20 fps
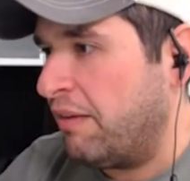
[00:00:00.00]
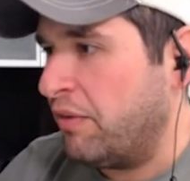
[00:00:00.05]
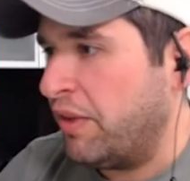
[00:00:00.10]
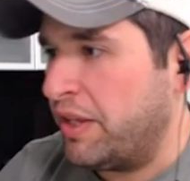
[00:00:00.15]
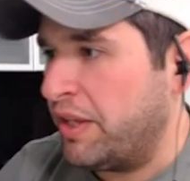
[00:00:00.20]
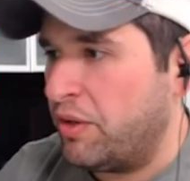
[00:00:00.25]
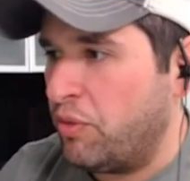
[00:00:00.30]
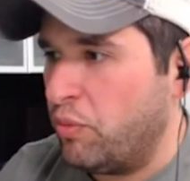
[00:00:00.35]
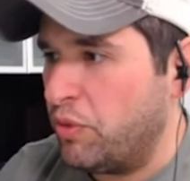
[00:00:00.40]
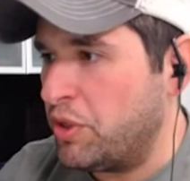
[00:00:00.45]

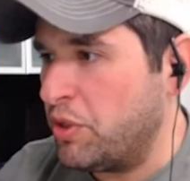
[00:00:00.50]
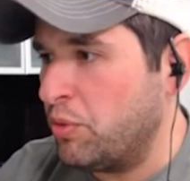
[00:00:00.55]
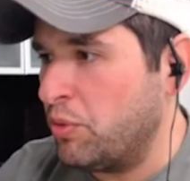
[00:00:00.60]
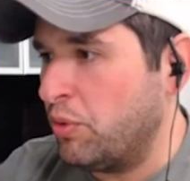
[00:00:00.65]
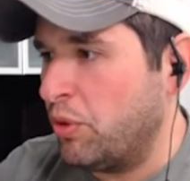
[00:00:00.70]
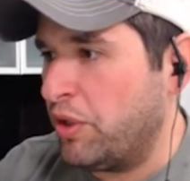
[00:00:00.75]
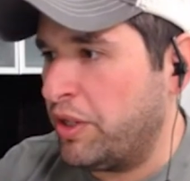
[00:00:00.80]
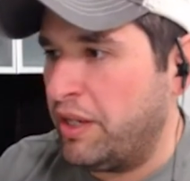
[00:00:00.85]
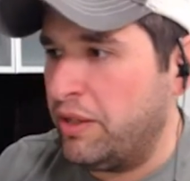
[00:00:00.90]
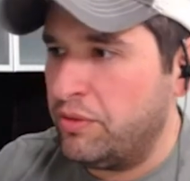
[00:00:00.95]
Like when you
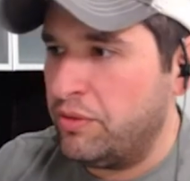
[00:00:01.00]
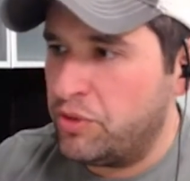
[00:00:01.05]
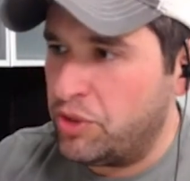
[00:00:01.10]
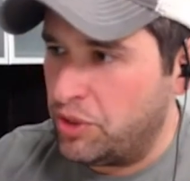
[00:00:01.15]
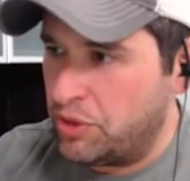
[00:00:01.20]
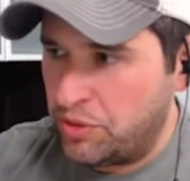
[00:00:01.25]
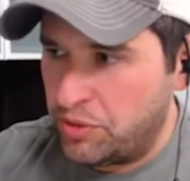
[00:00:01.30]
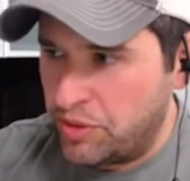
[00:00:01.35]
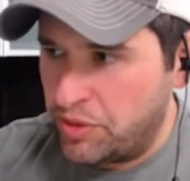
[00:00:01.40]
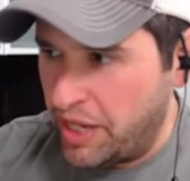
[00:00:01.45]
look at
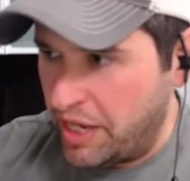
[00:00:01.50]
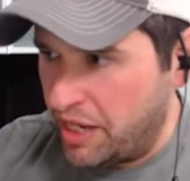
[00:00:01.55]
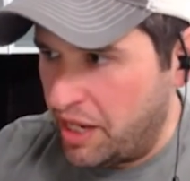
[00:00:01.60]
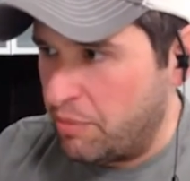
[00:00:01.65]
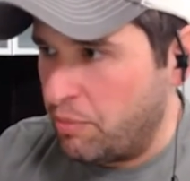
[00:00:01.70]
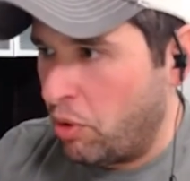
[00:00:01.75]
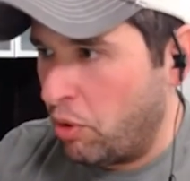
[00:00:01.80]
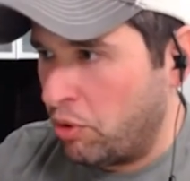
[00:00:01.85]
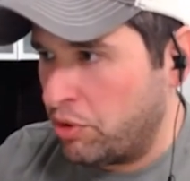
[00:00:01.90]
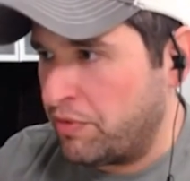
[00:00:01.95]
just taking
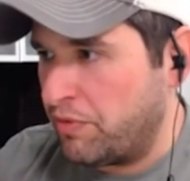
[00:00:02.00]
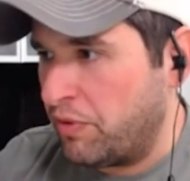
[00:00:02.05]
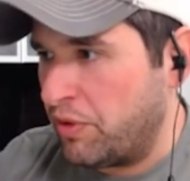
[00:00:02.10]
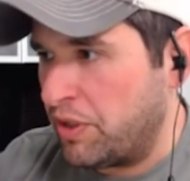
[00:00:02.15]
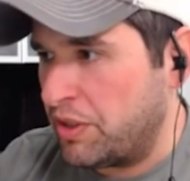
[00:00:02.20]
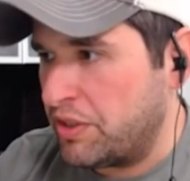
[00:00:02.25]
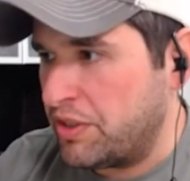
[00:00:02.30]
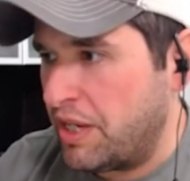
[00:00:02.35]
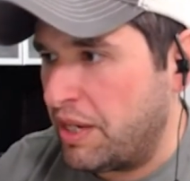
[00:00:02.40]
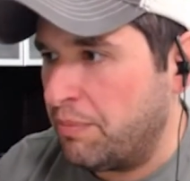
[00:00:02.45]
March for an
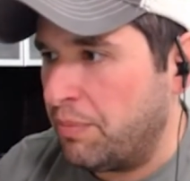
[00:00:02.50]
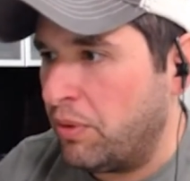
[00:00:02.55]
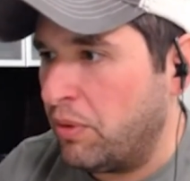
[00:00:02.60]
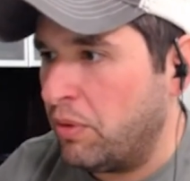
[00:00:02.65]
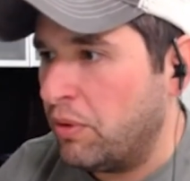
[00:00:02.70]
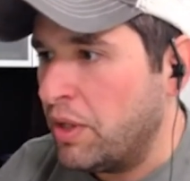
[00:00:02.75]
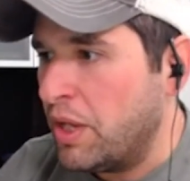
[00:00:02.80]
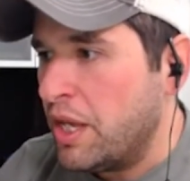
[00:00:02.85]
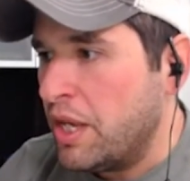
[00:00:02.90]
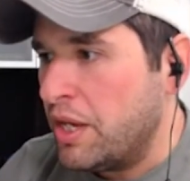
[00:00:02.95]
example,
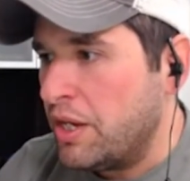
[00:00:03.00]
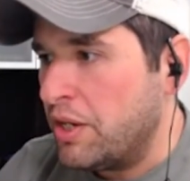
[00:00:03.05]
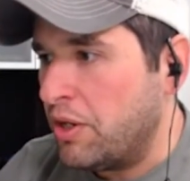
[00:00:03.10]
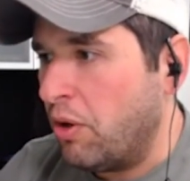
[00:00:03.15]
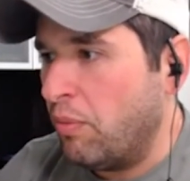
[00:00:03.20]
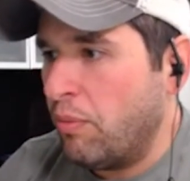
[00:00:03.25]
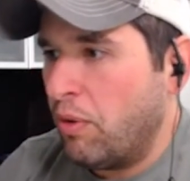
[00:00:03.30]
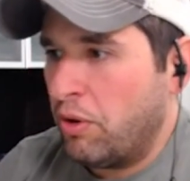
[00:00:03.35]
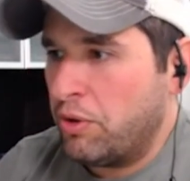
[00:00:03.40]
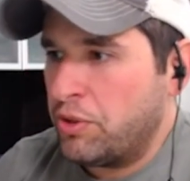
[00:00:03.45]
you know,
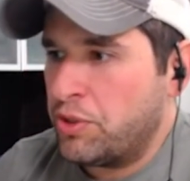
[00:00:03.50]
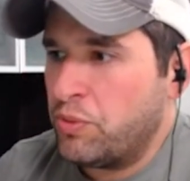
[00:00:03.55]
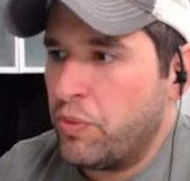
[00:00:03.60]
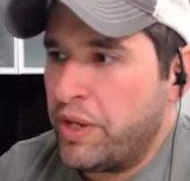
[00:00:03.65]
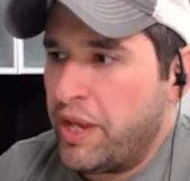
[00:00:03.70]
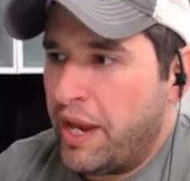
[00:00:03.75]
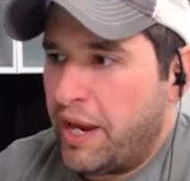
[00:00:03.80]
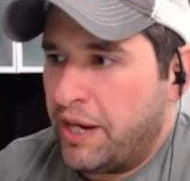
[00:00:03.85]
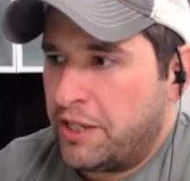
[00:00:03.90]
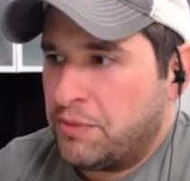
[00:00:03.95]
March
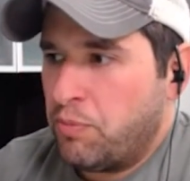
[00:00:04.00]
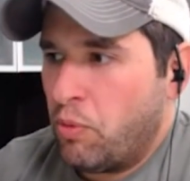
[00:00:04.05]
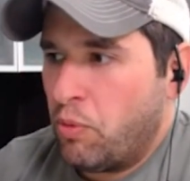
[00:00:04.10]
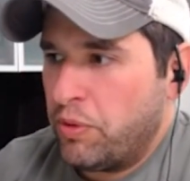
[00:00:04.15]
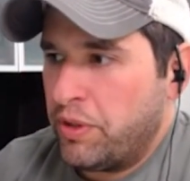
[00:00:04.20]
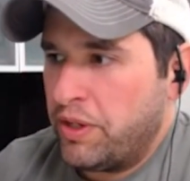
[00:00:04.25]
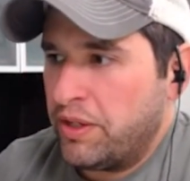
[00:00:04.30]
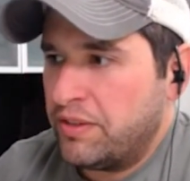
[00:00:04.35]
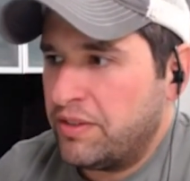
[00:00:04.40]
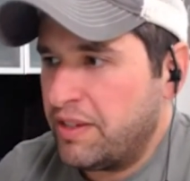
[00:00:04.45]
we
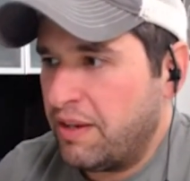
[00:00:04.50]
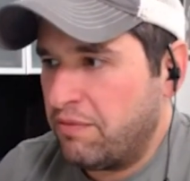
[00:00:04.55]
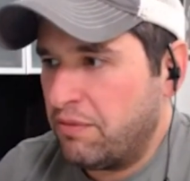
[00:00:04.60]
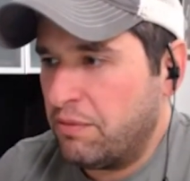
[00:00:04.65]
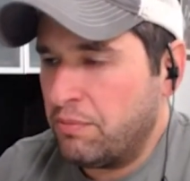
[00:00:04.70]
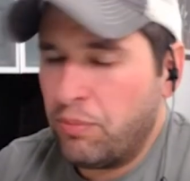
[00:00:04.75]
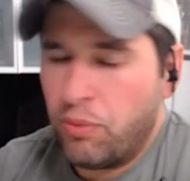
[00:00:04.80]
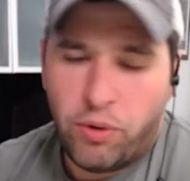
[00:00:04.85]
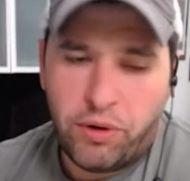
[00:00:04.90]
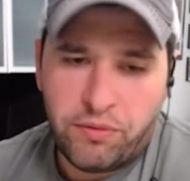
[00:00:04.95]
exported
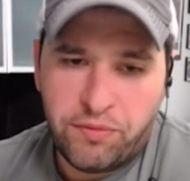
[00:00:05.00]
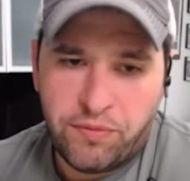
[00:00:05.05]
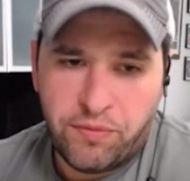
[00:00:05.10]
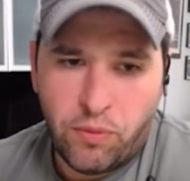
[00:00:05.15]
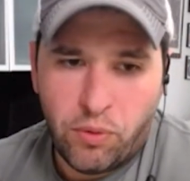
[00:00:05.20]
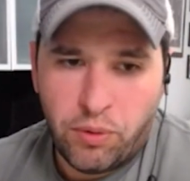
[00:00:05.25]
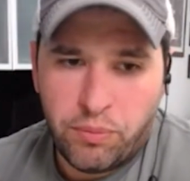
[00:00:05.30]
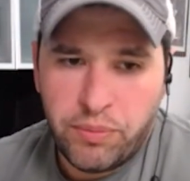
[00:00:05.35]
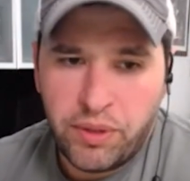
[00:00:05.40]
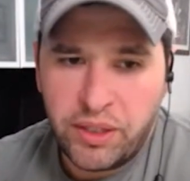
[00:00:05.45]

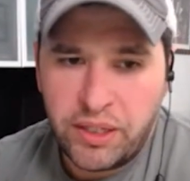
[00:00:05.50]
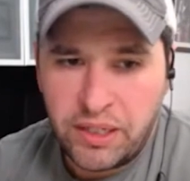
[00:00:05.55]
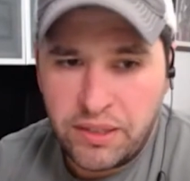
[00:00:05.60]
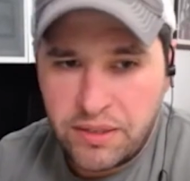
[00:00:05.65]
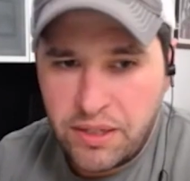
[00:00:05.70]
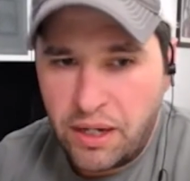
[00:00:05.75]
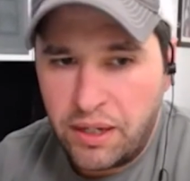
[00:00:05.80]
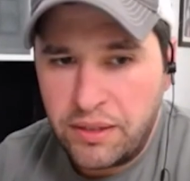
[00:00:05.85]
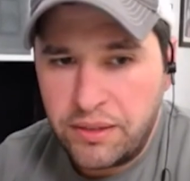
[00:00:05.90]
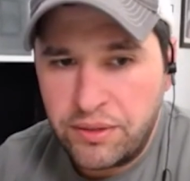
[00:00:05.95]
7.4 million
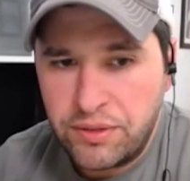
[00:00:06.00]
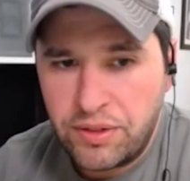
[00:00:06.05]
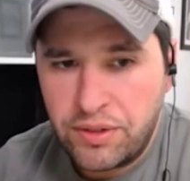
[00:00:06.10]
tons.